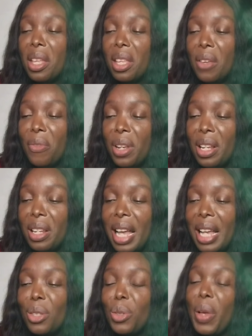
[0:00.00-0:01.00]
giving
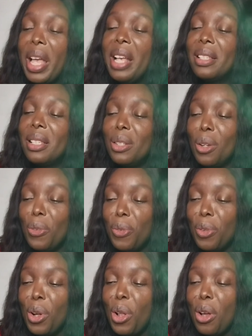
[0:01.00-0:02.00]
rise to
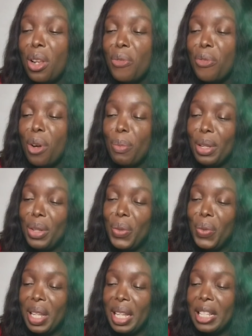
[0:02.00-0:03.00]
eosinophil colony forming
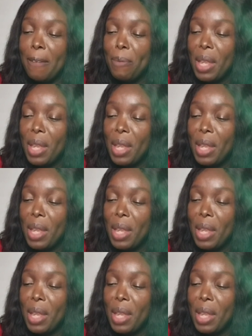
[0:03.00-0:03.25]
unit,